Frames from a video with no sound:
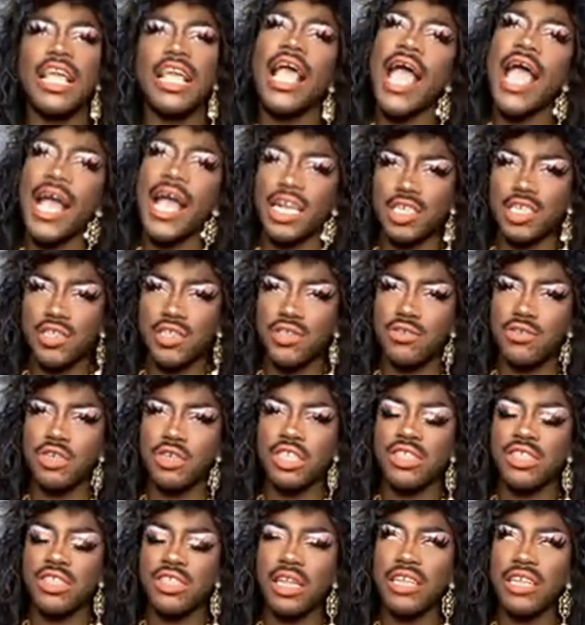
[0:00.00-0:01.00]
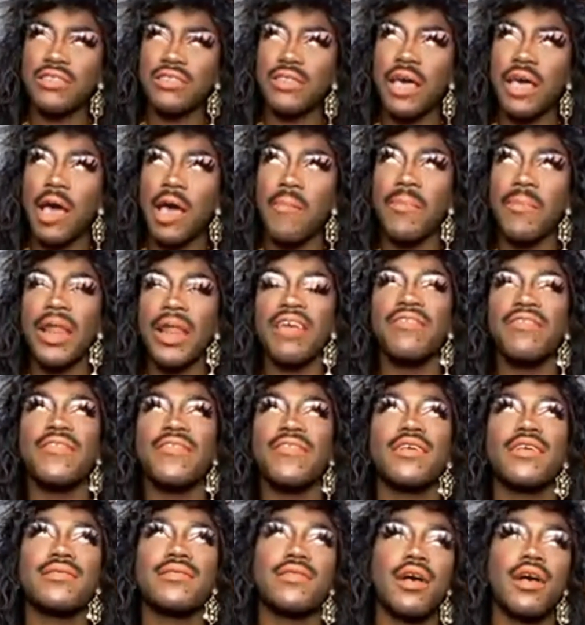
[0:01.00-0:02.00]
by any actions or anything like
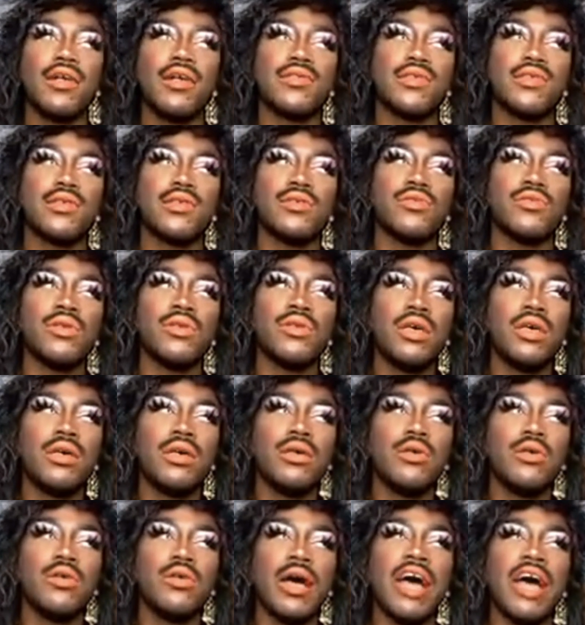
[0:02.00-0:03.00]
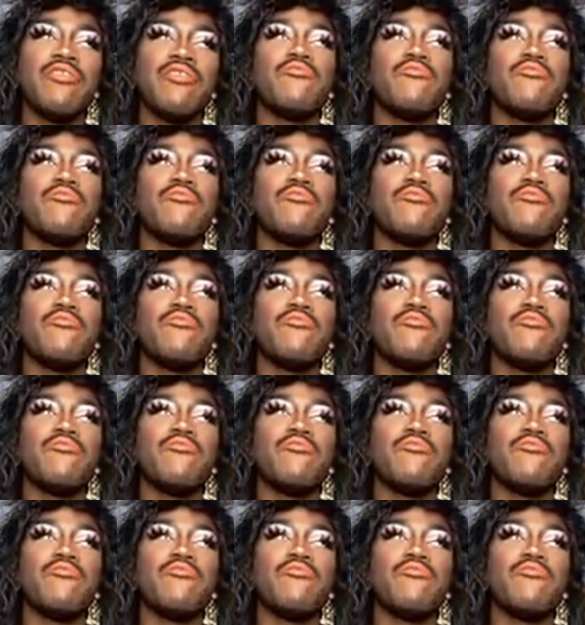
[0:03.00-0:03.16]
that, but I think it's also,